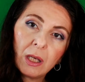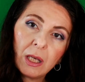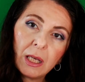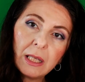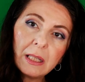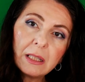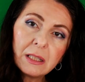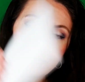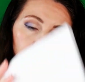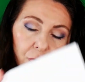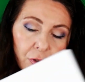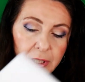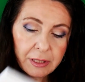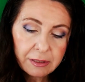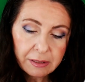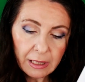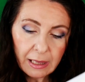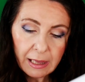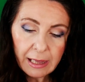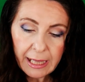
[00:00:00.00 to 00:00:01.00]
in
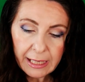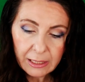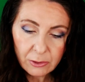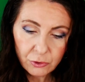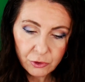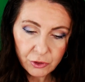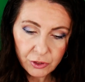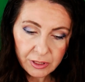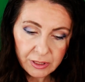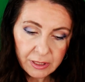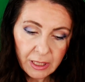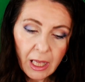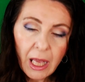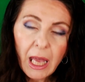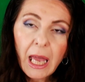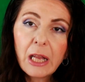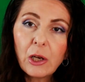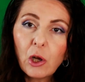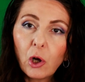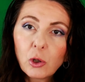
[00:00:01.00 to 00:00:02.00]
different languages,
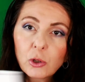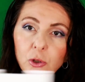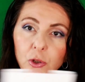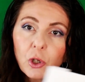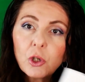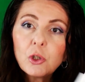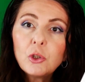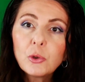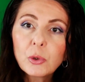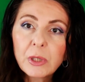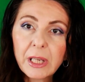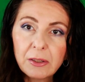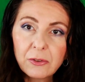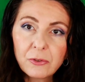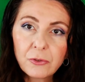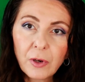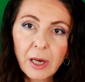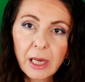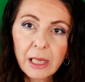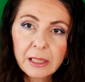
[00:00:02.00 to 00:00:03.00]
and also you can
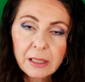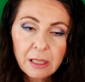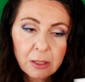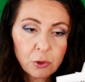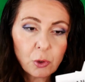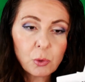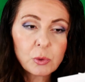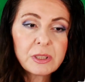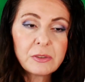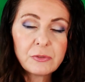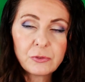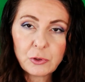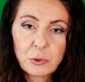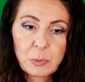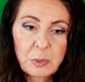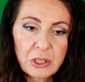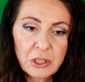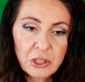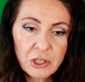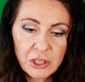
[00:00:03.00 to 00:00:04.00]
find those
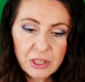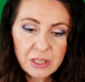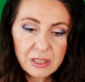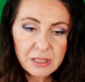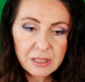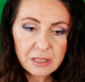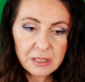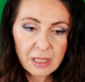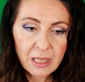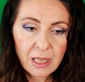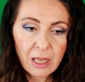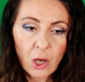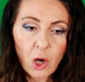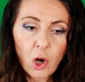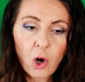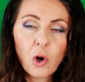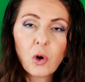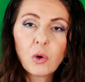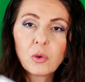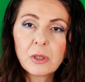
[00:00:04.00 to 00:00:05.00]
informations
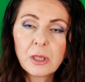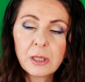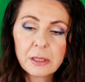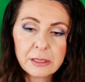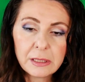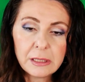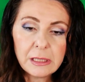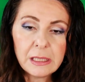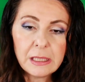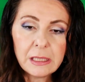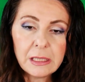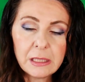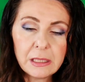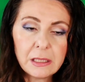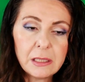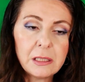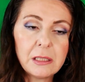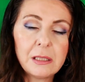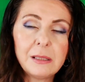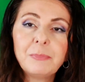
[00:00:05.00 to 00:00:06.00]
on
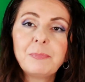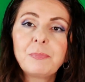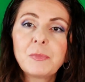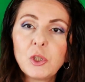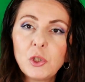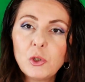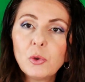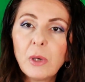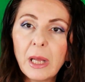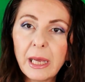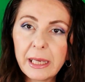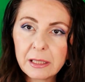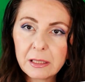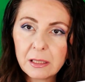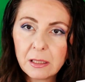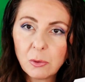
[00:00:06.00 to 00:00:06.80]
the Ulike